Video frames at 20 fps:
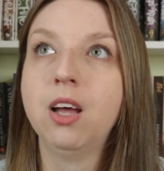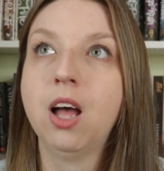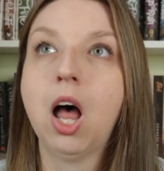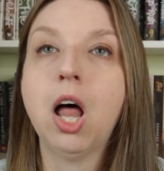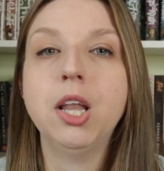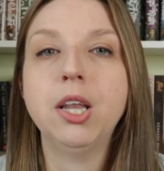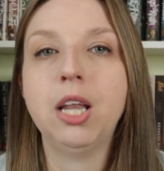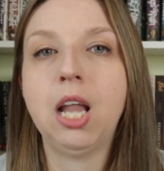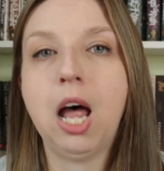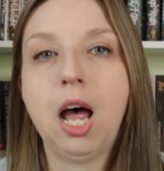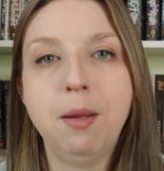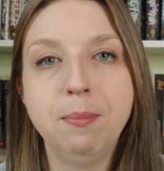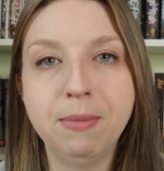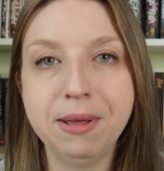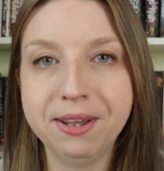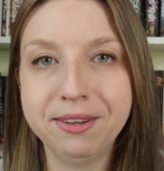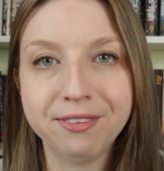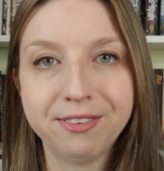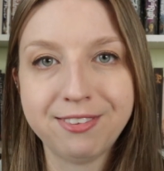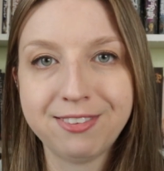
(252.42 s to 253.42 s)

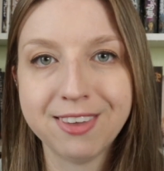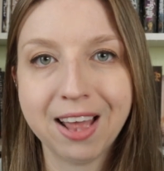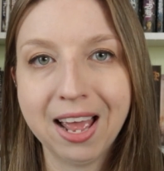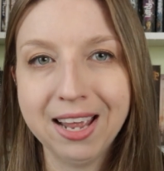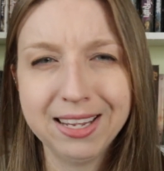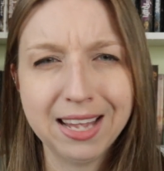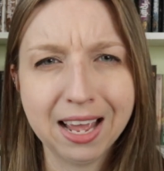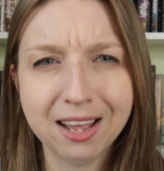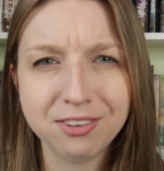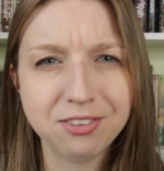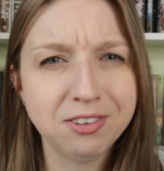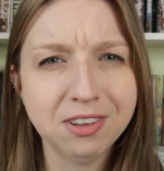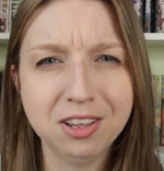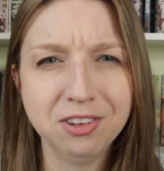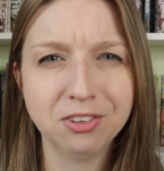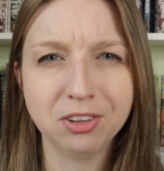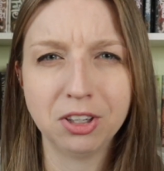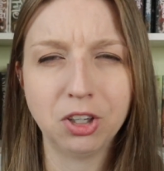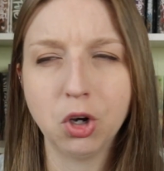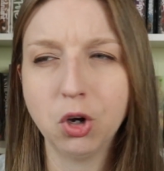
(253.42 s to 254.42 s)
allotments, I guess
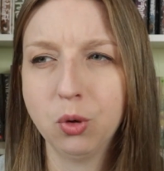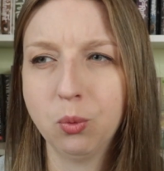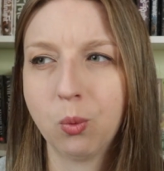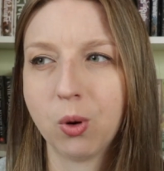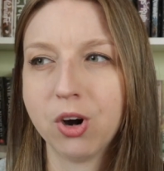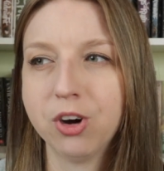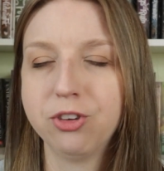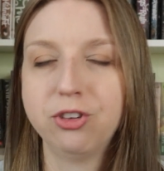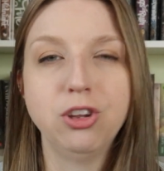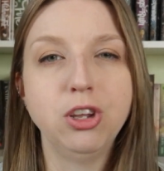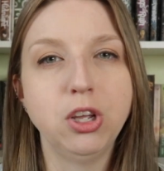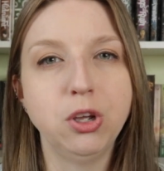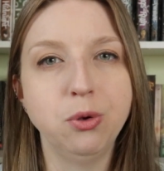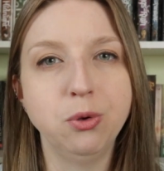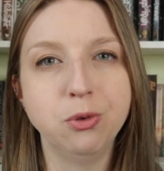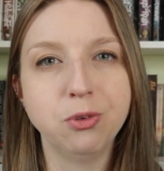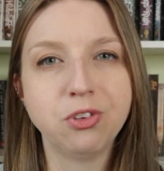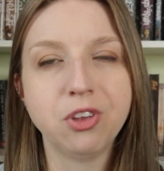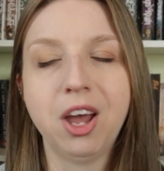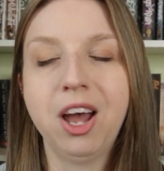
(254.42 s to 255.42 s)
is a good word to
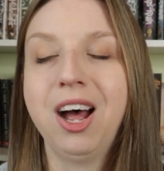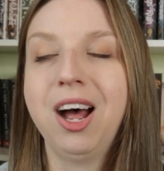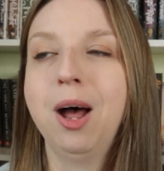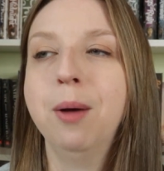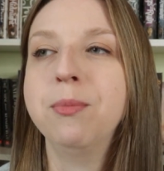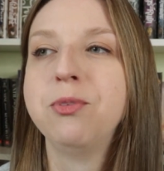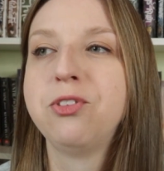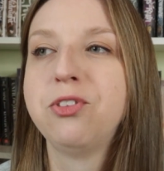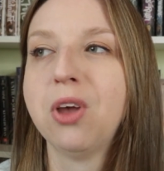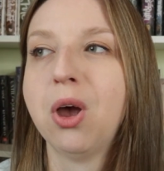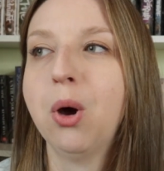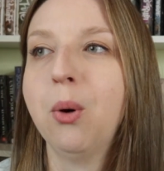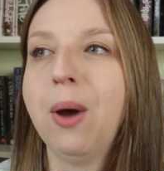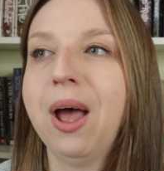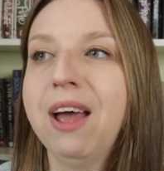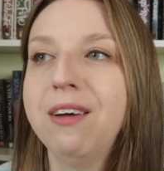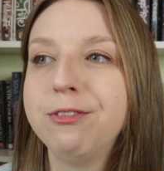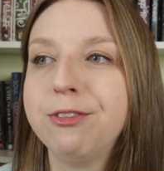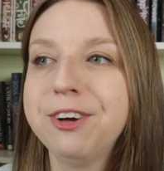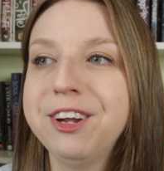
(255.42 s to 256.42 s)
use. Um, so
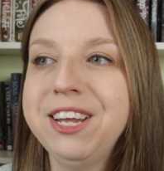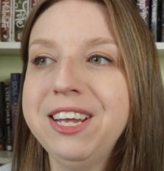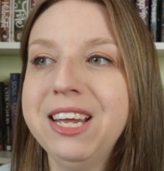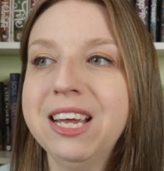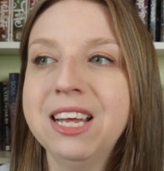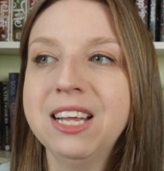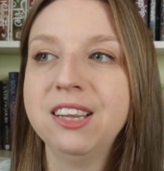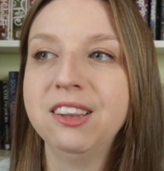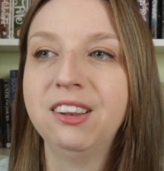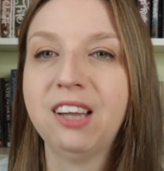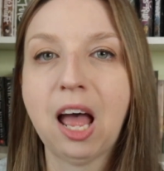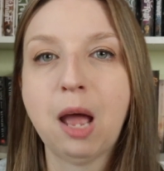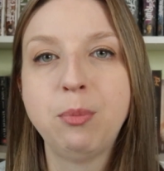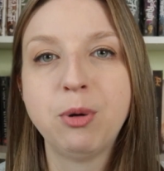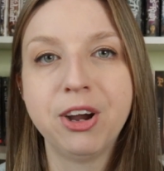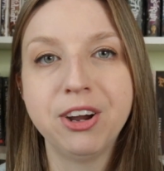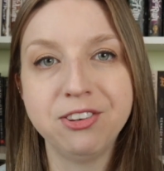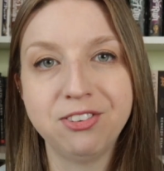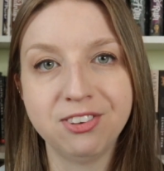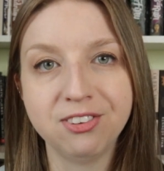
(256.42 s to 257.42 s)
every
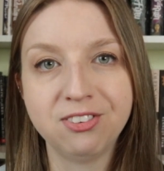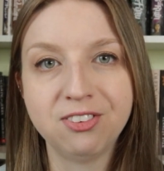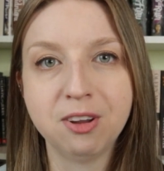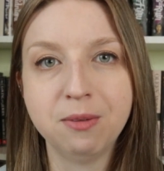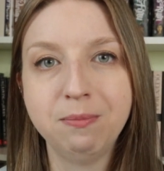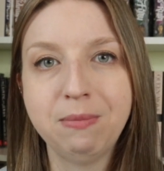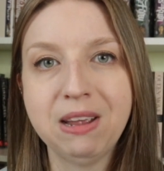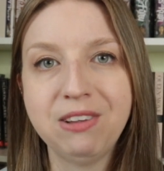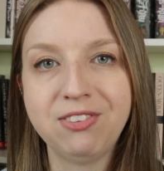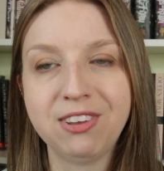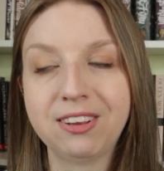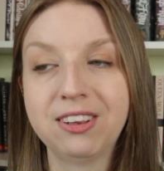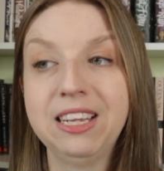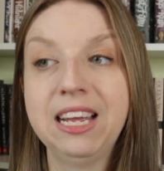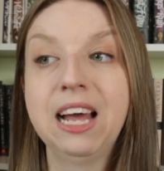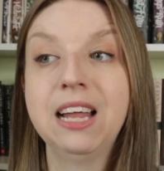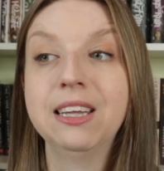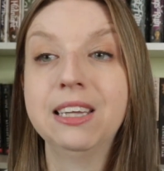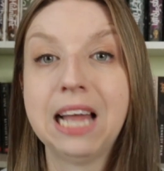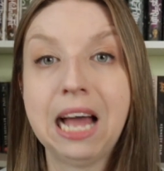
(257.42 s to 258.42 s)
library system basically
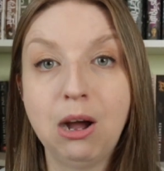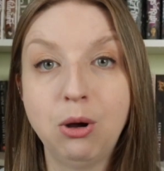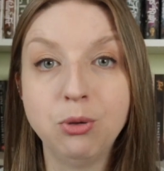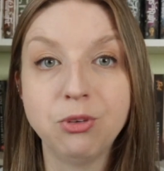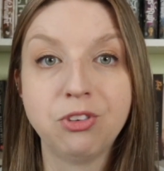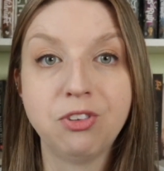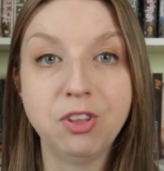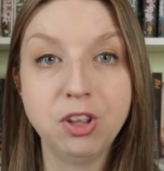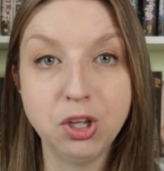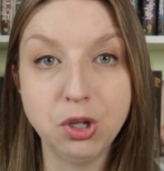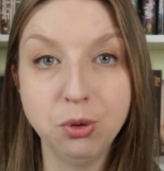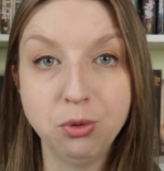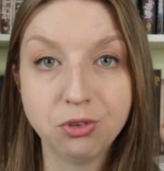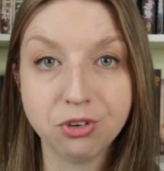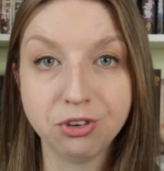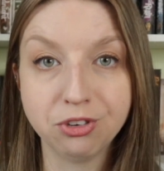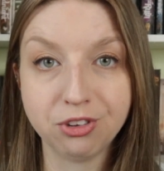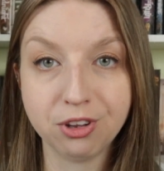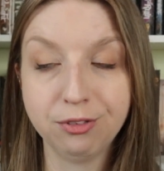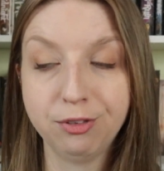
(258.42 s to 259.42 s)
allows the
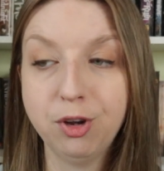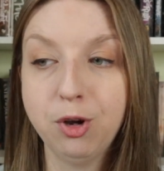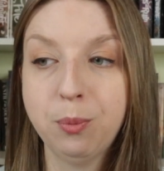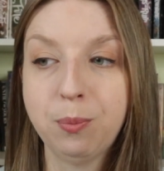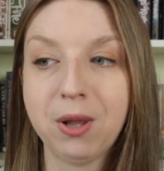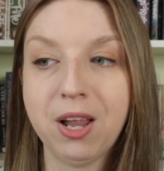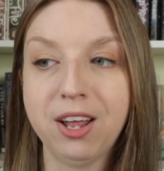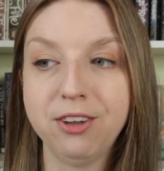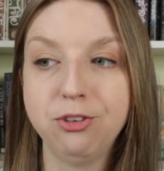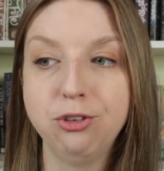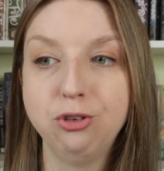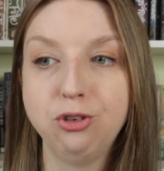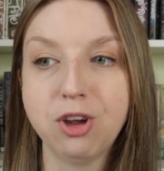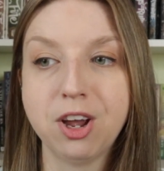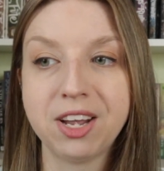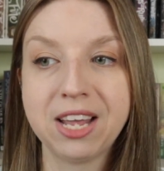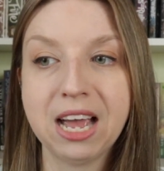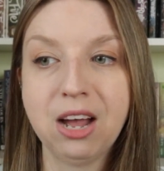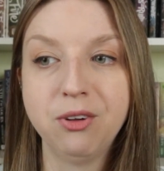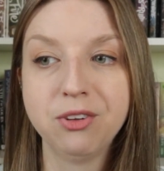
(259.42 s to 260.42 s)
users of Hoopla to
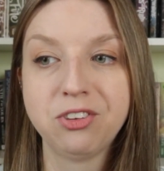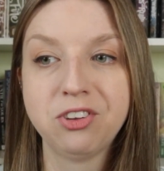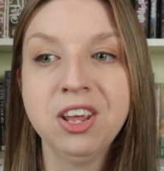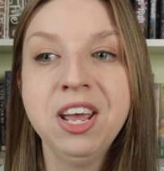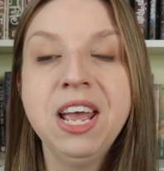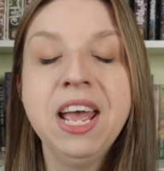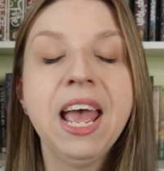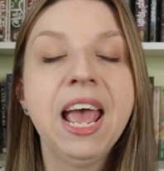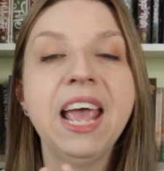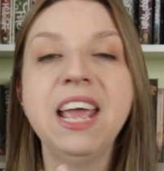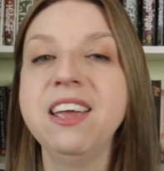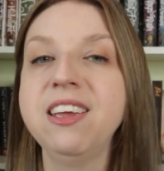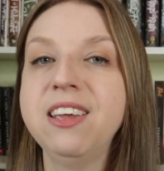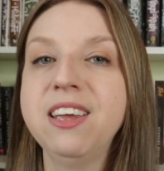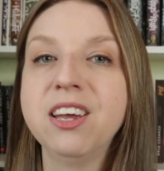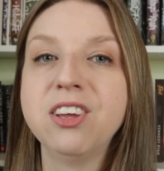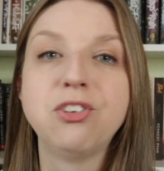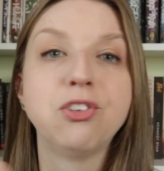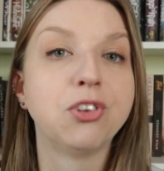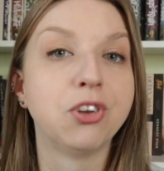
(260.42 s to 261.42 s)
check out
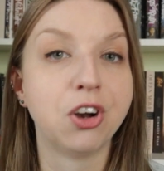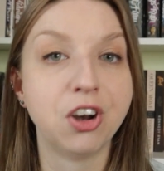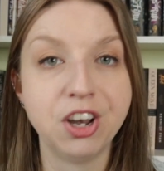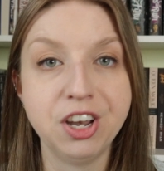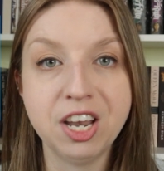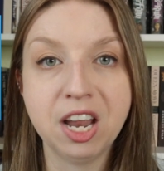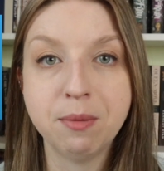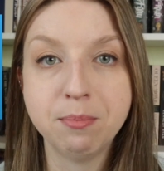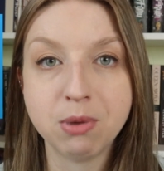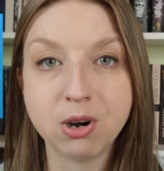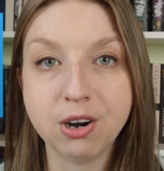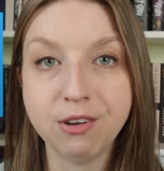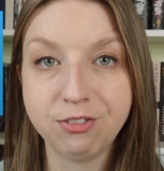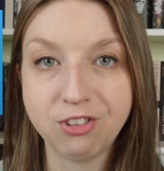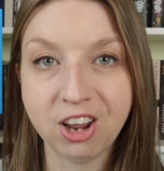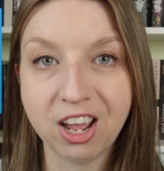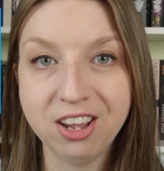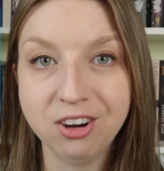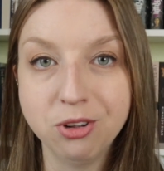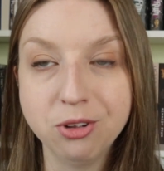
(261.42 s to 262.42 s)
a certain number of
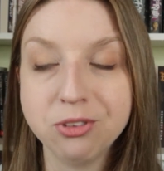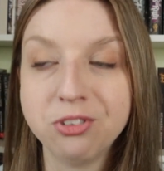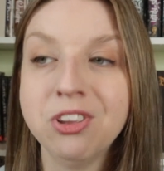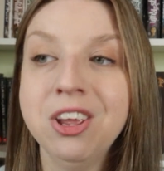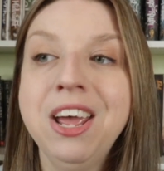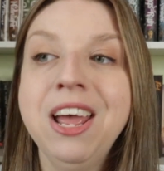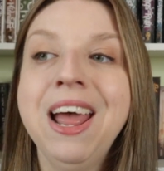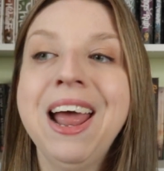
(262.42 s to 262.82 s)
titles.